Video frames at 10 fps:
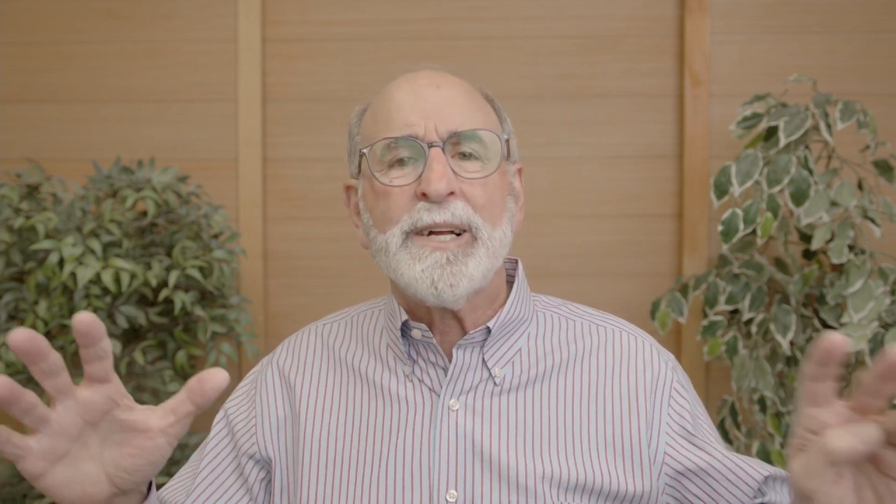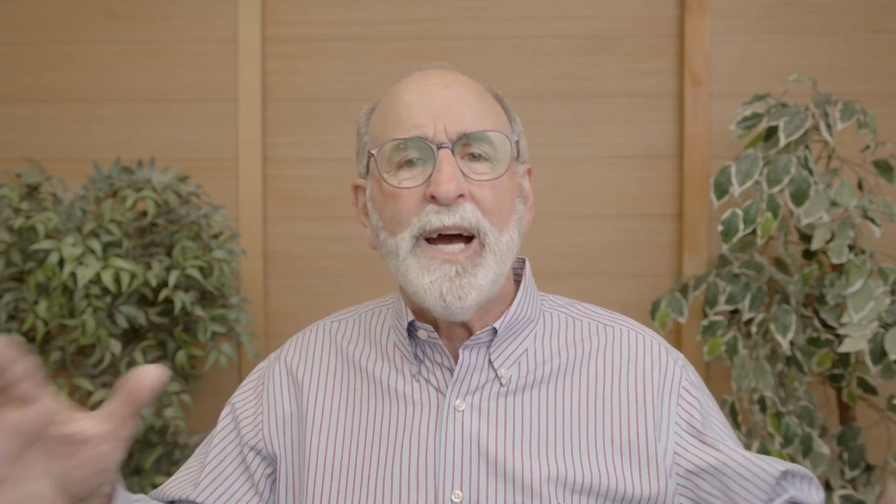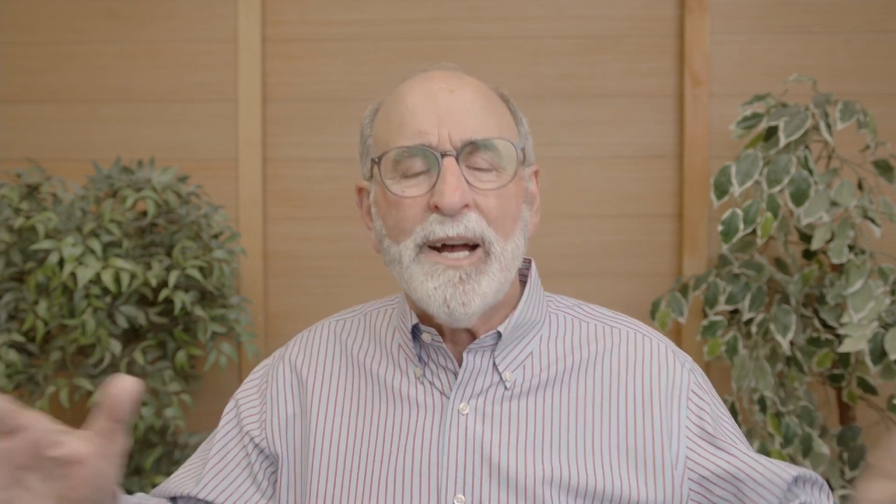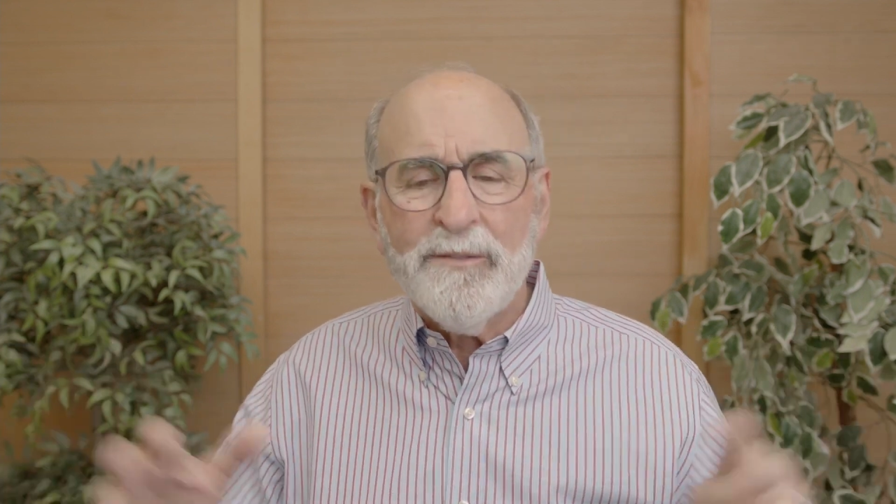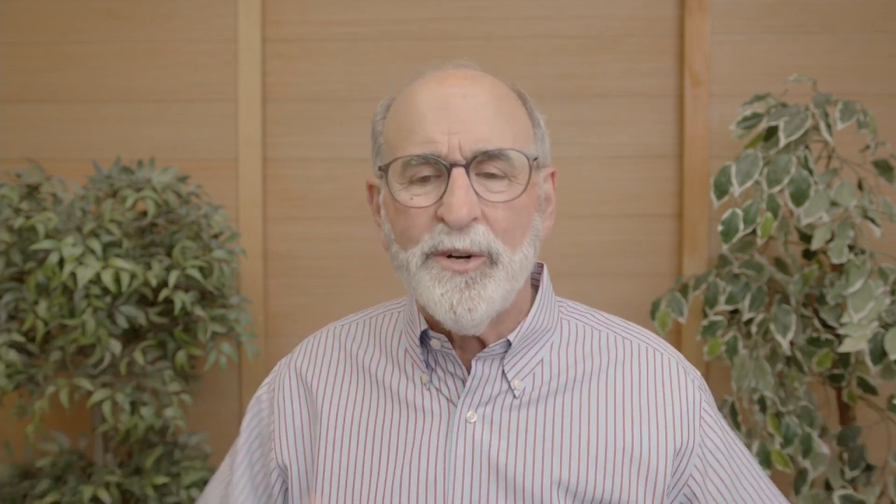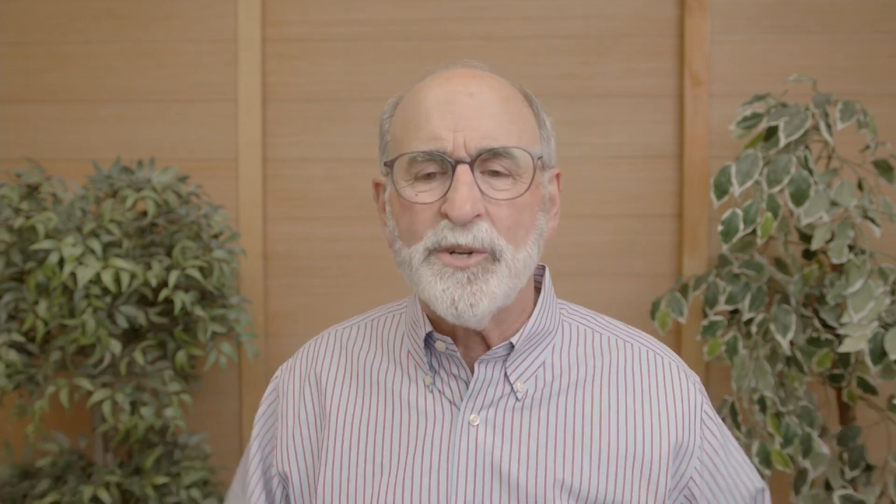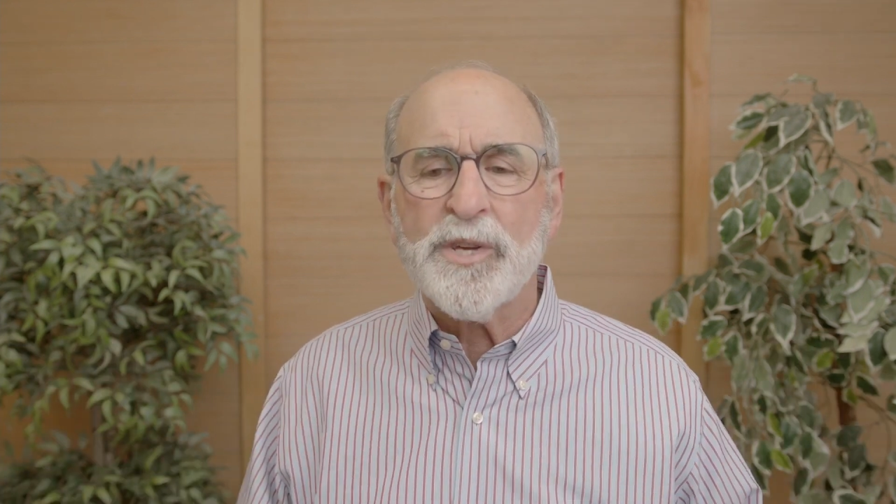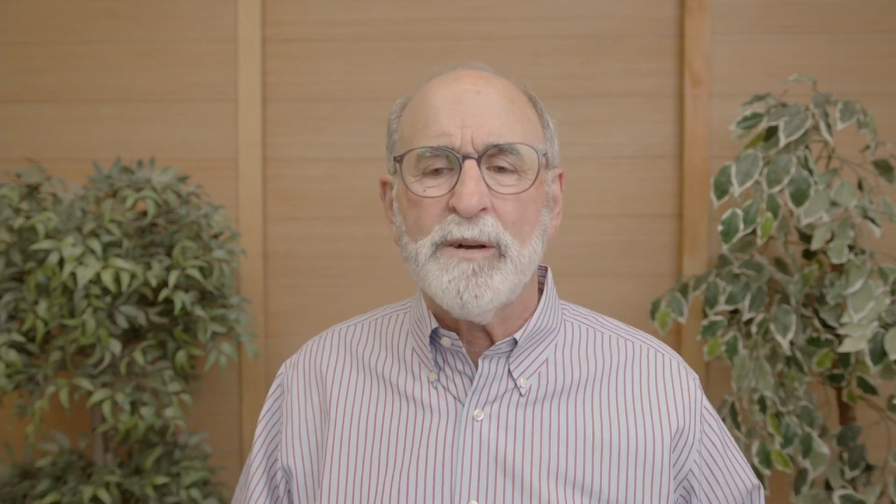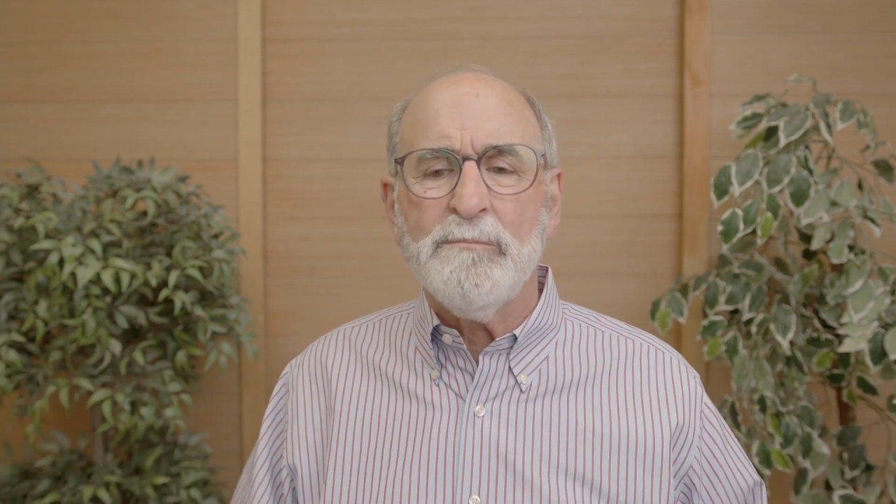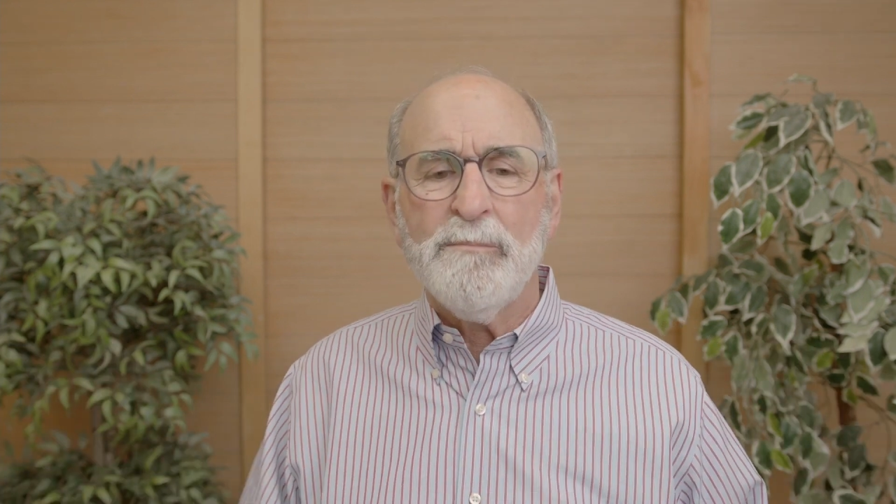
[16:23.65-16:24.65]

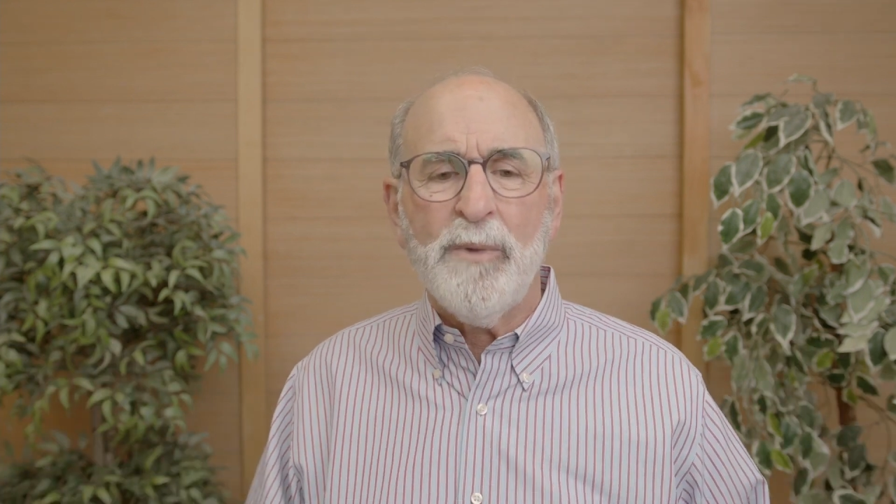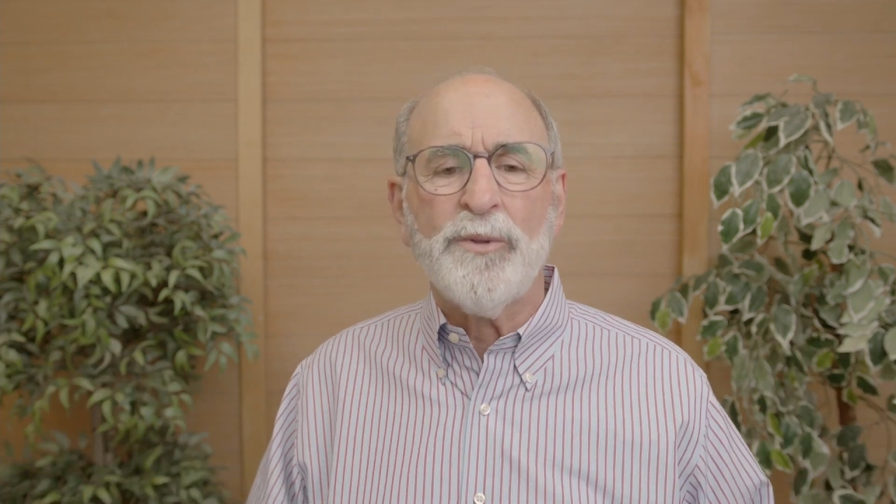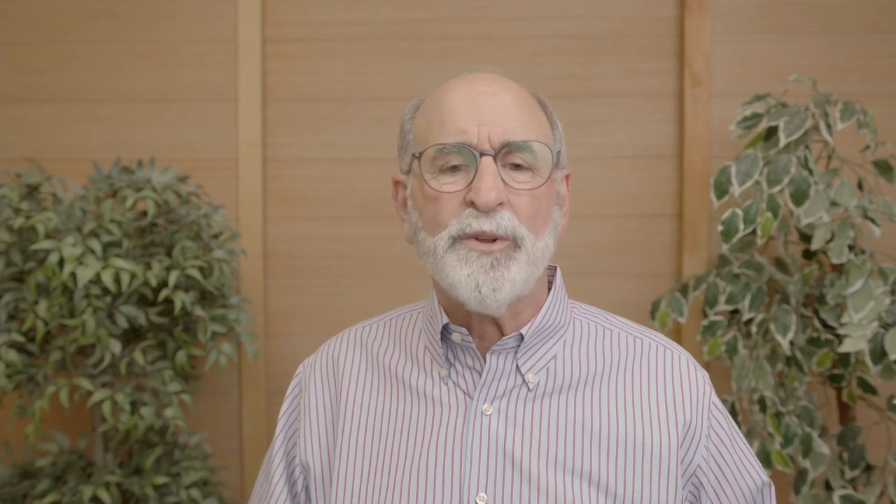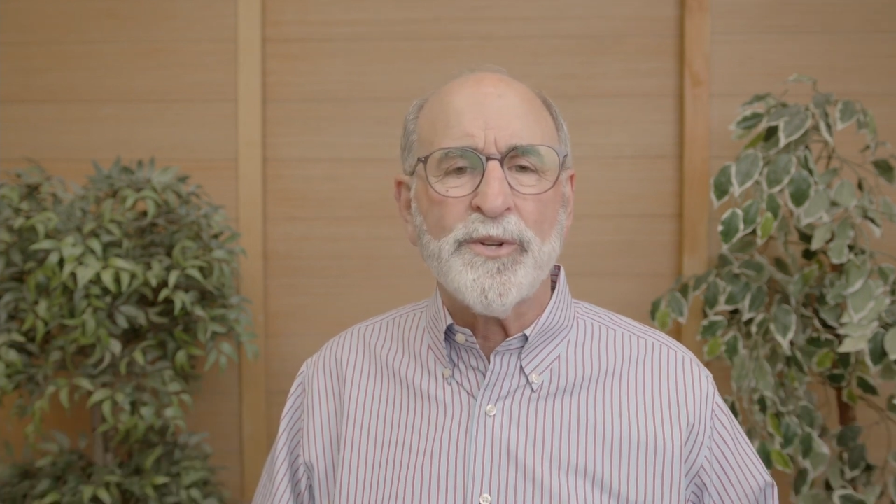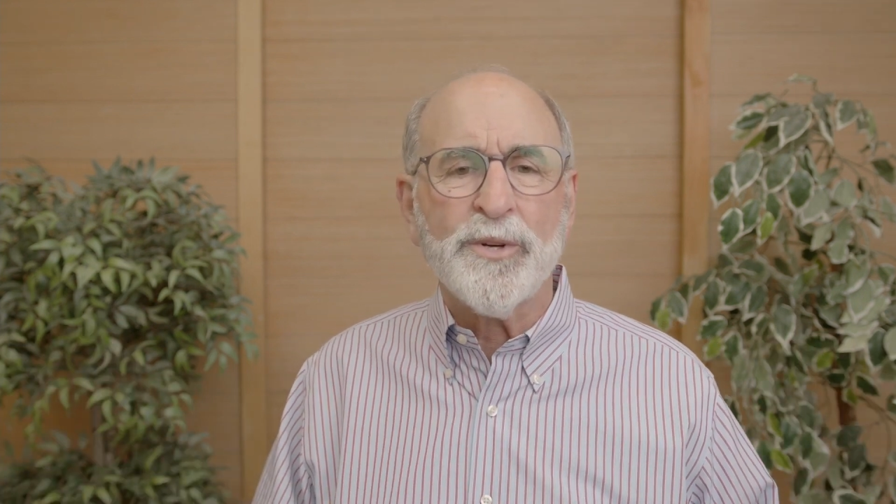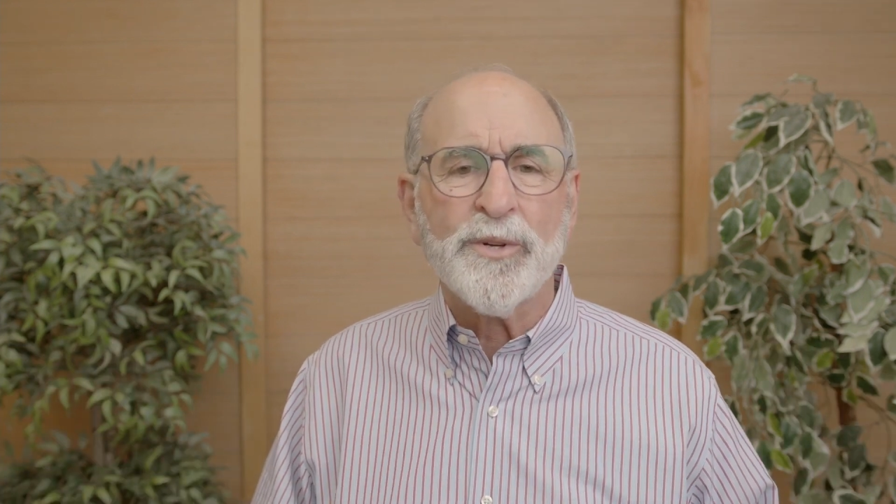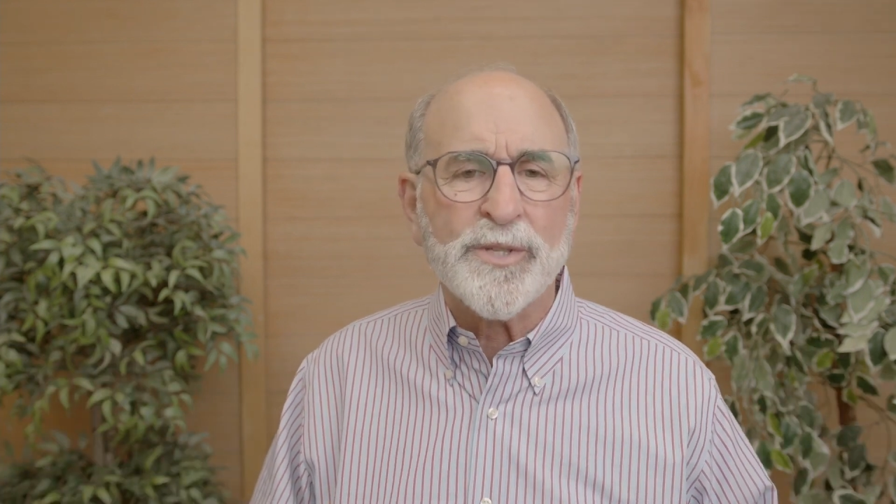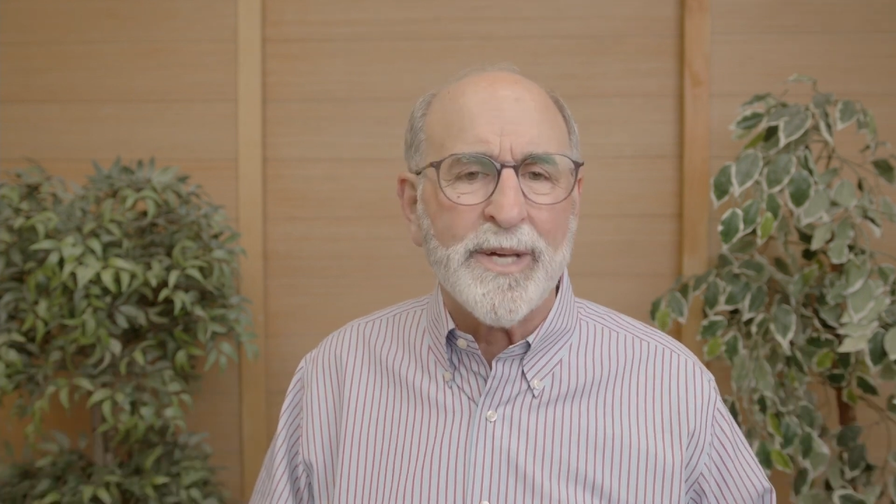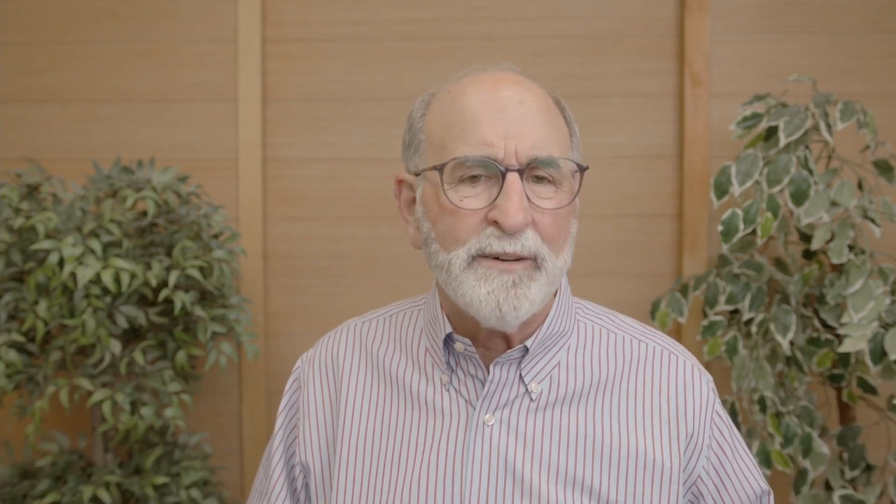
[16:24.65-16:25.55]
covers multitudes